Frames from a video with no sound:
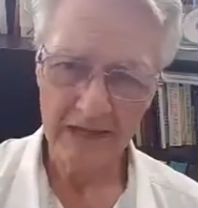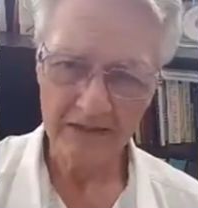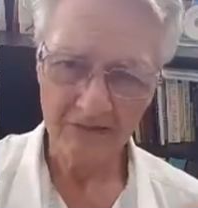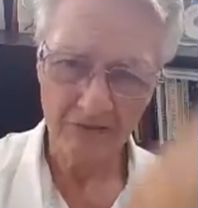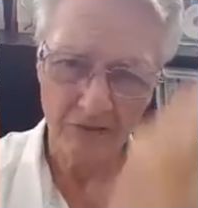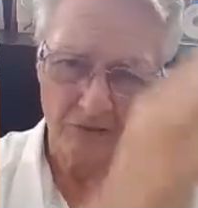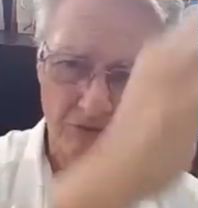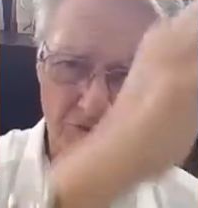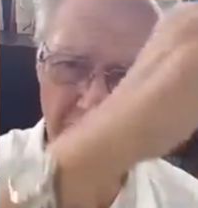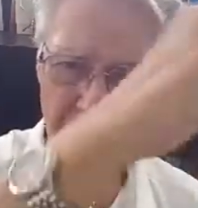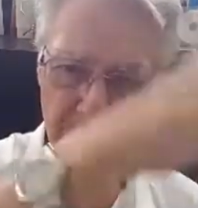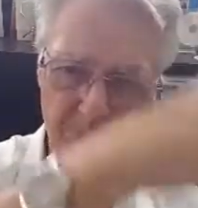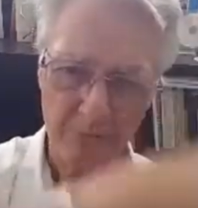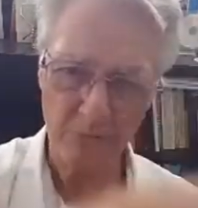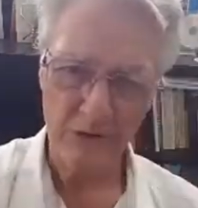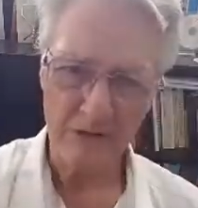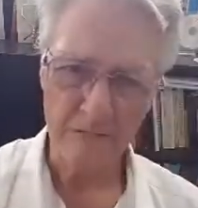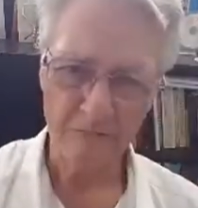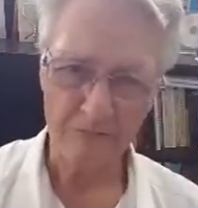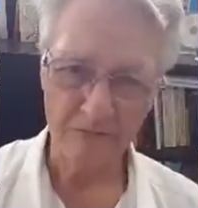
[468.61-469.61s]
That's your deep
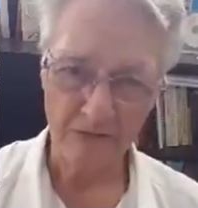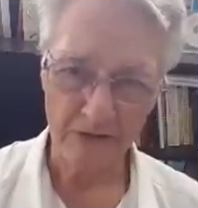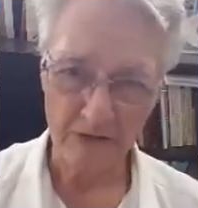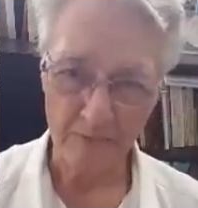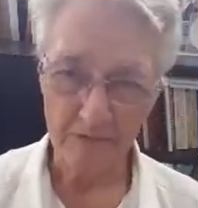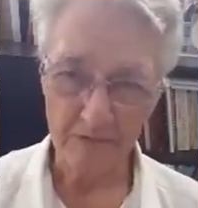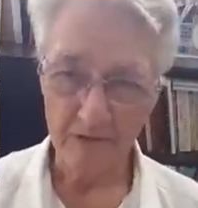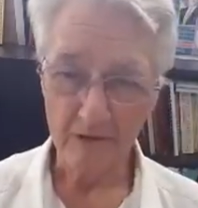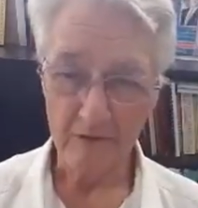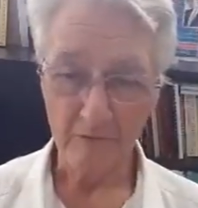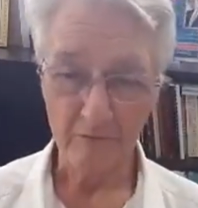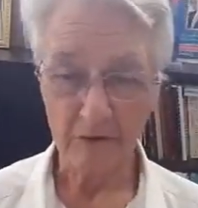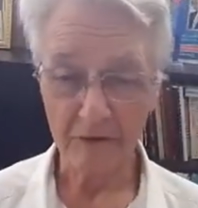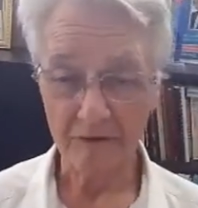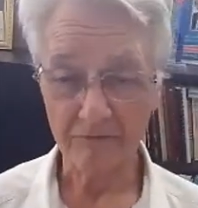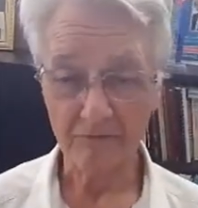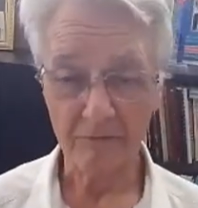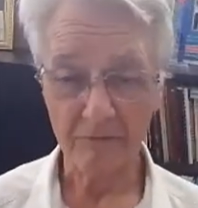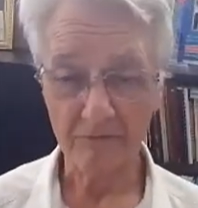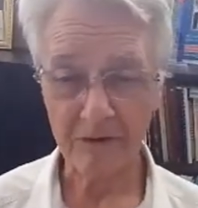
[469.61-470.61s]
REM sleep.
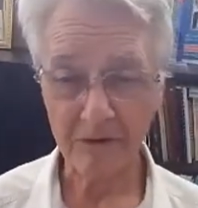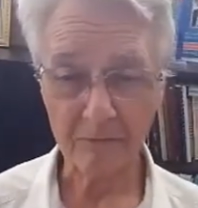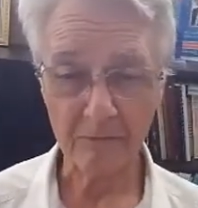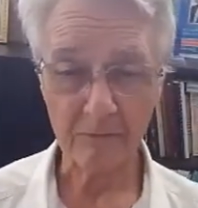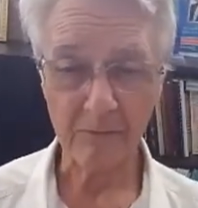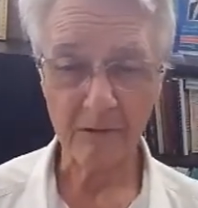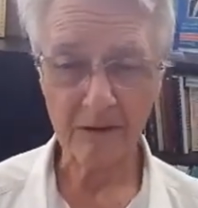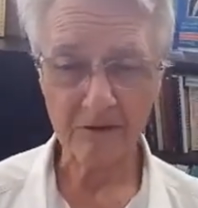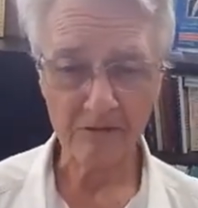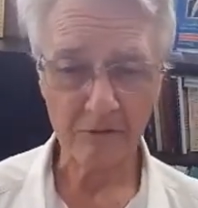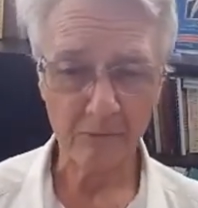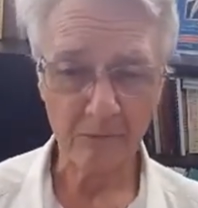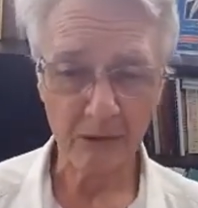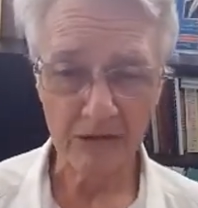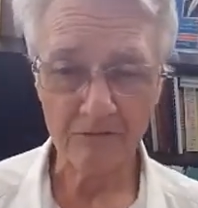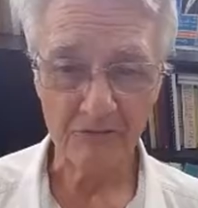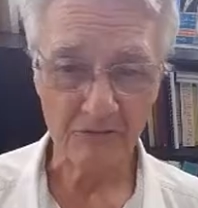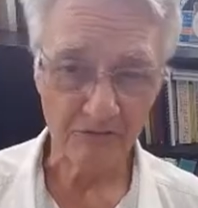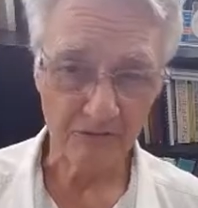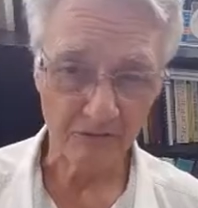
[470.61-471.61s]
But for fibromyalgia
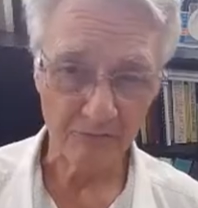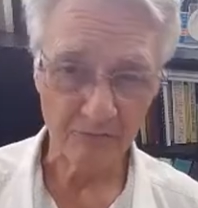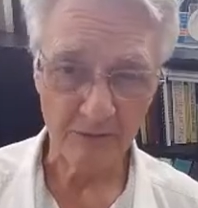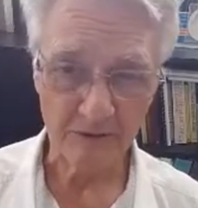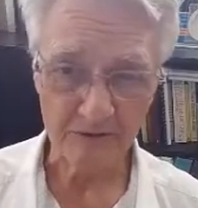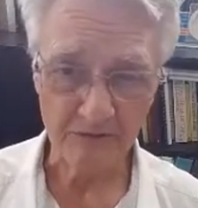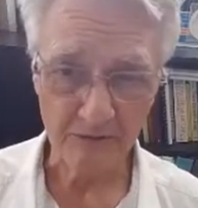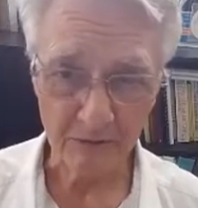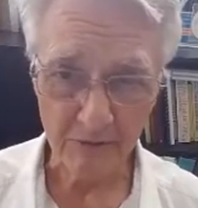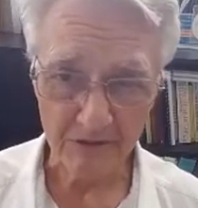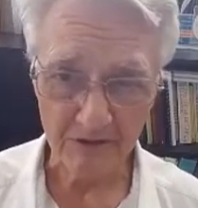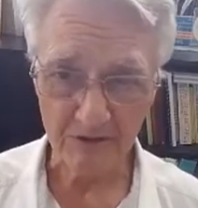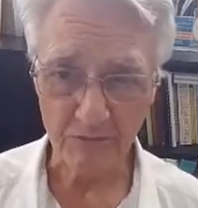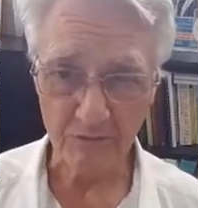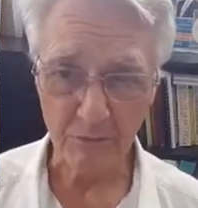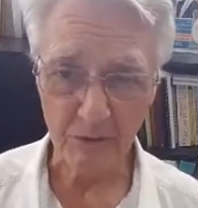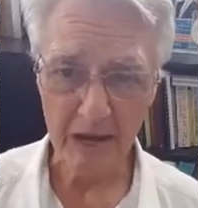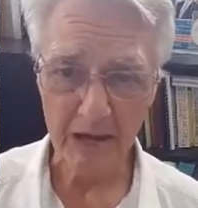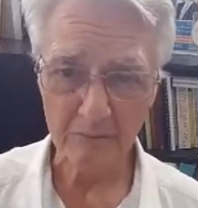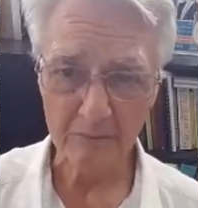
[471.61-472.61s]
patients, especially with
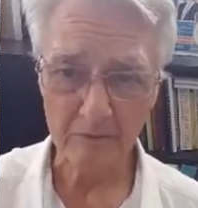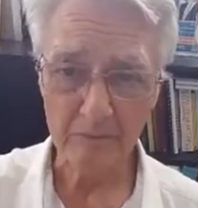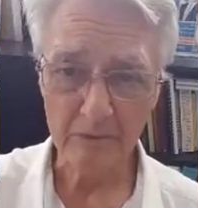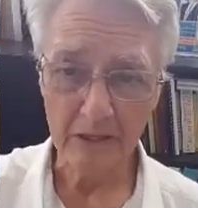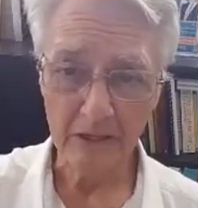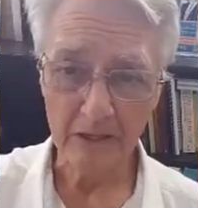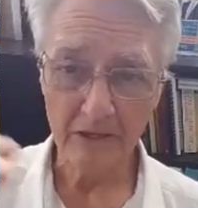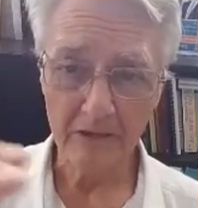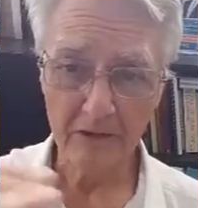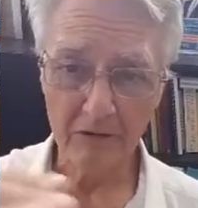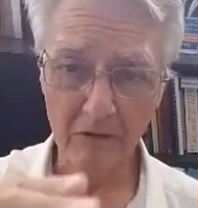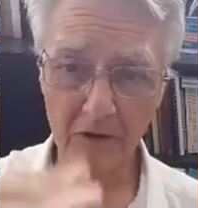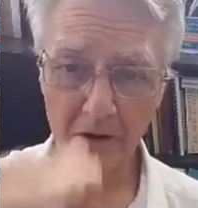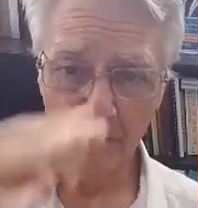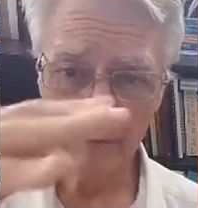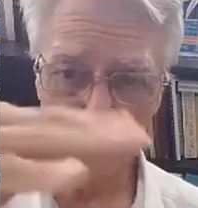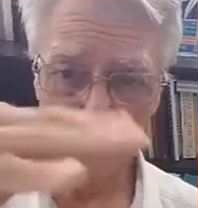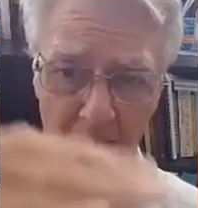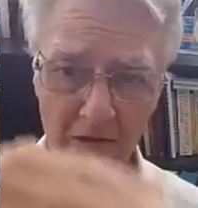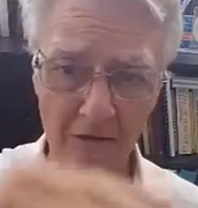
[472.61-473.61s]
this problem, they're
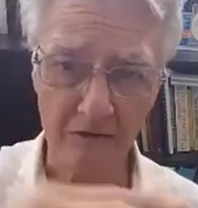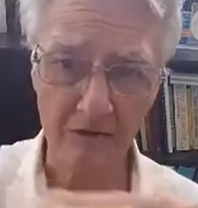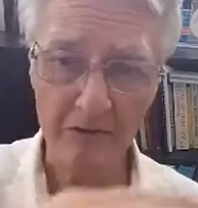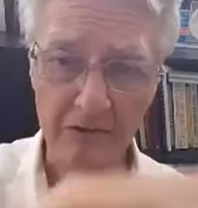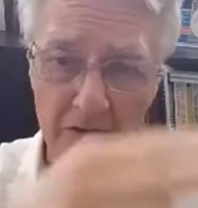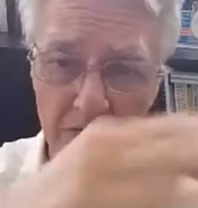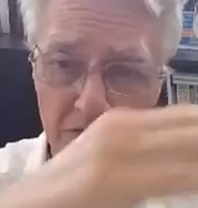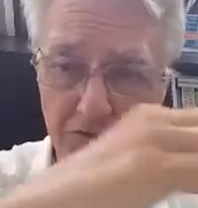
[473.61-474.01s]
up here.